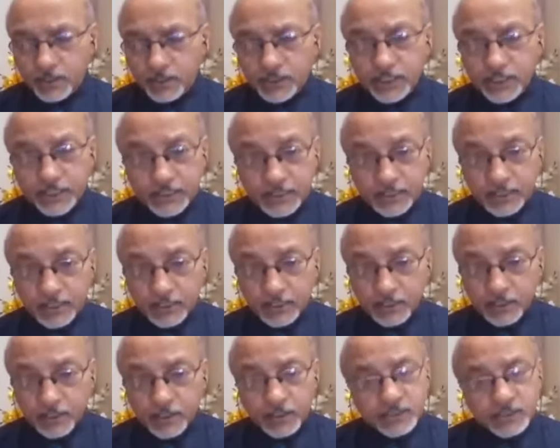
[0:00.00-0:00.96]
kidney,
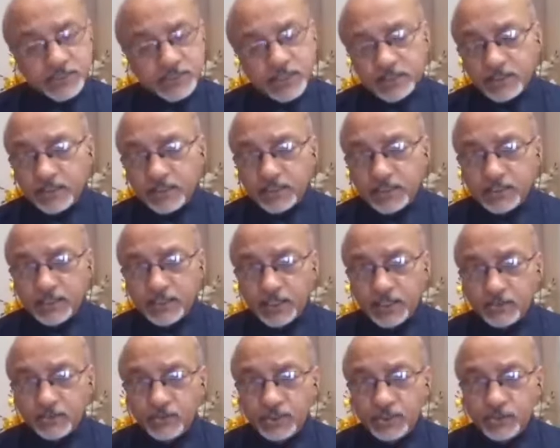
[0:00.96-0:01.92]
certainly they
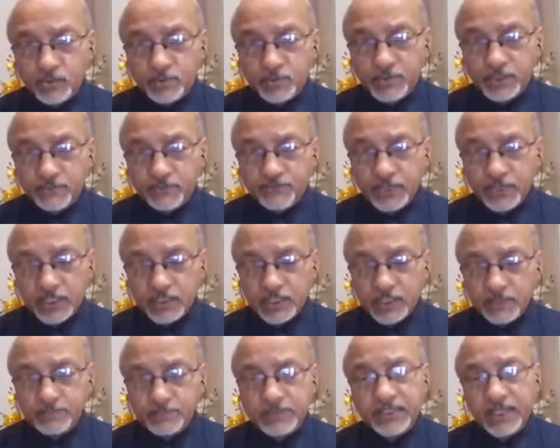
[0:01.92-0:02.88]
are going to be
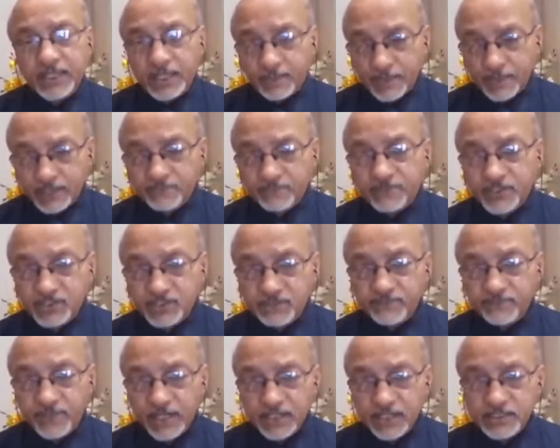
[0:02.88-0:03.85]
effective. They have adverse
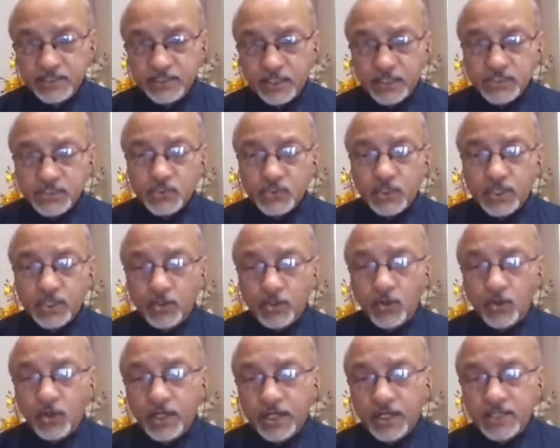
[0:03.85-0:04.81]
effects. So in
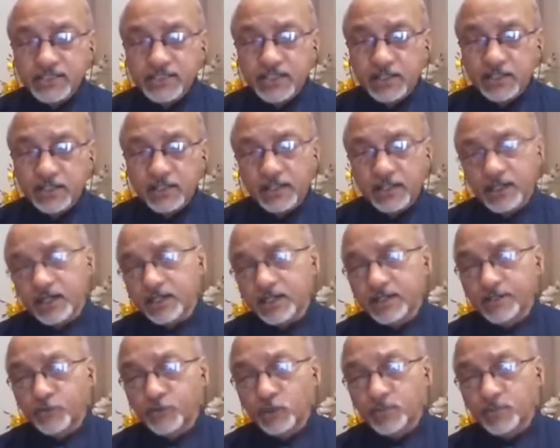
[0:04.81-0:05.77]
long run, certainly
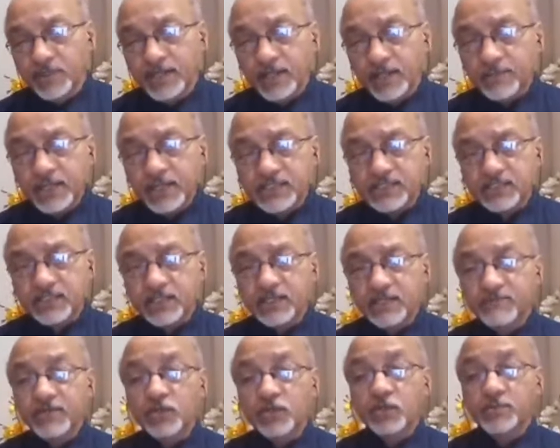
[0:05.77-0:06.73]
kidney will be damaged and the
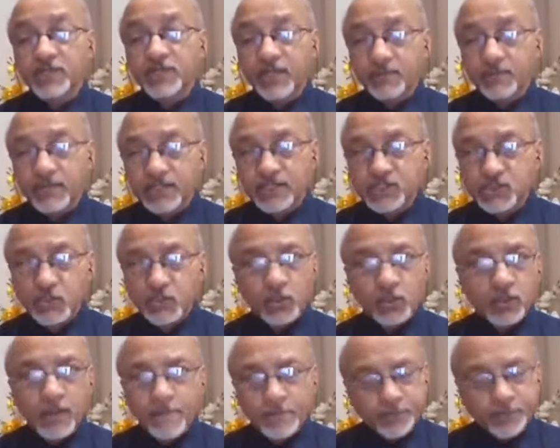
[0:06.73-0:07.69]
liver will be damaged.
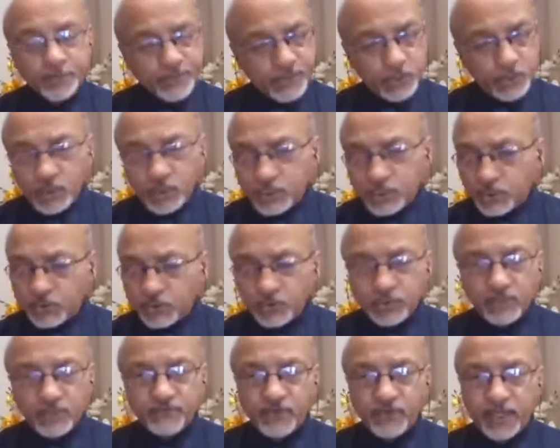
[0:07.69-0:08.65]
So no need to
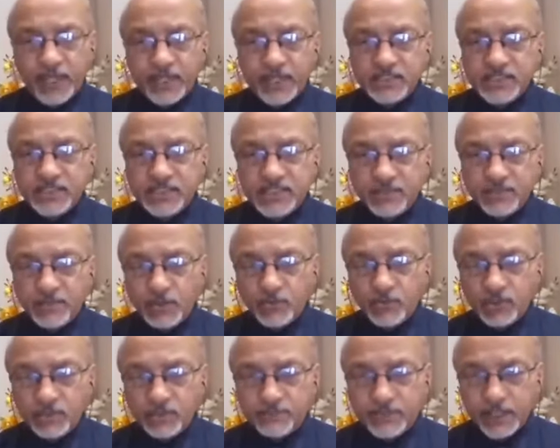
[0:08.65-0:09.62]
go for excess
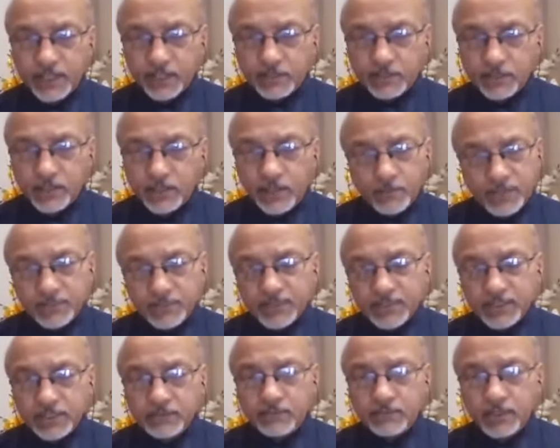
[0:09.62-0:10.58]
amount of that. But
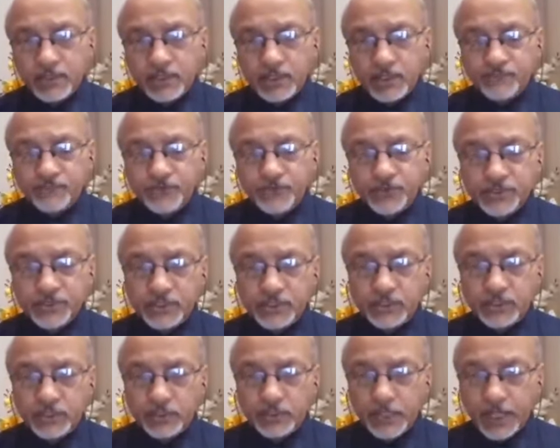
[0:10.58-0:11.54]
particularly for
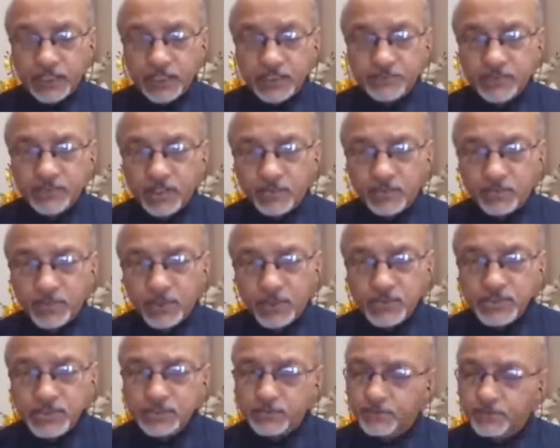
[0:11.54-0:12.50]
the active compounds,